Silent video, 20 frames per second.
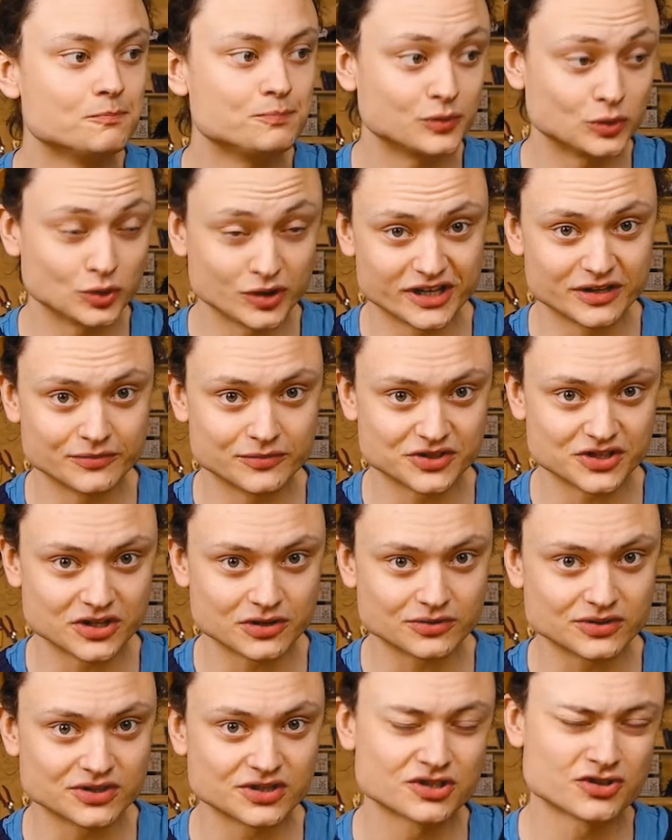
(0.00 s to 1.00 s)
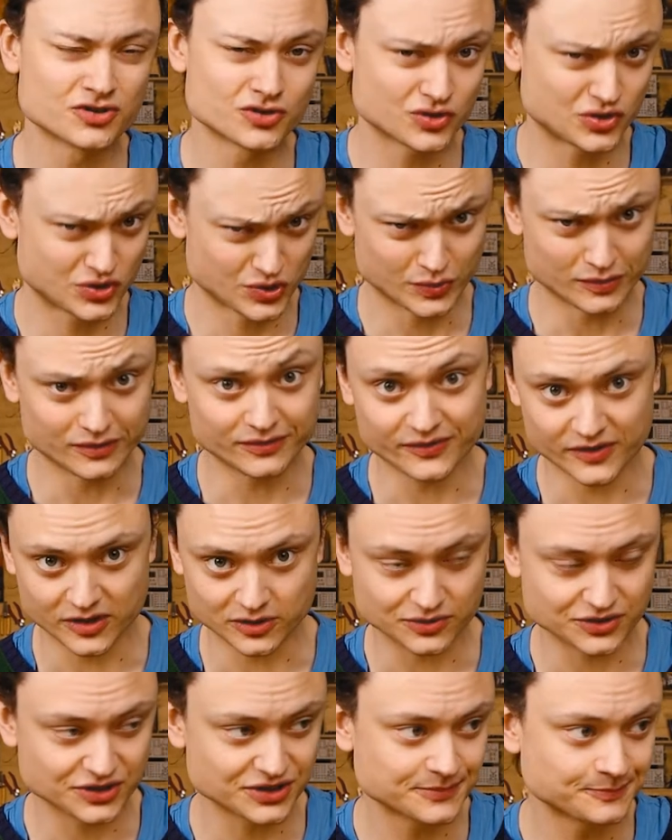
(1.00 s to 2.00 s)
Boolean results, true or
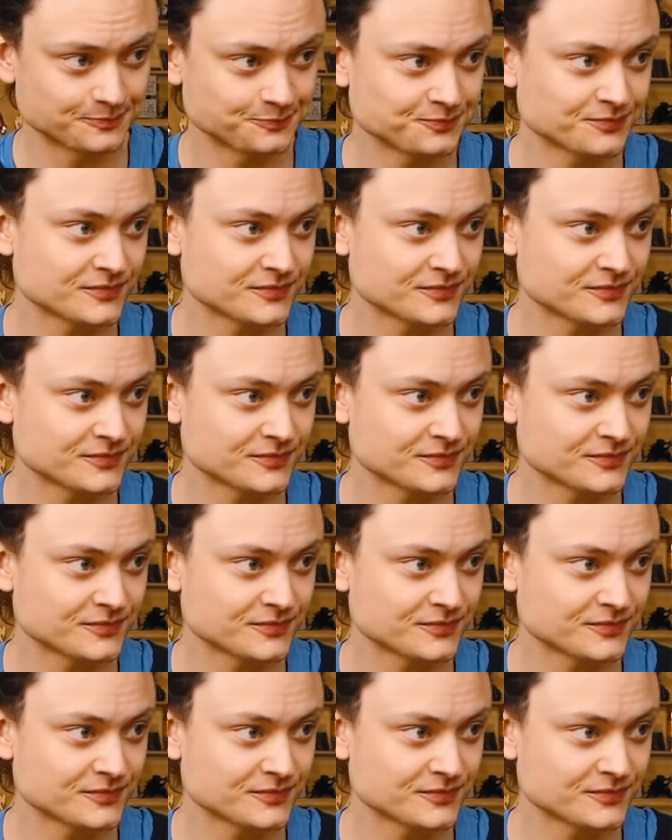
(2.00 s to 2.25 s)
false.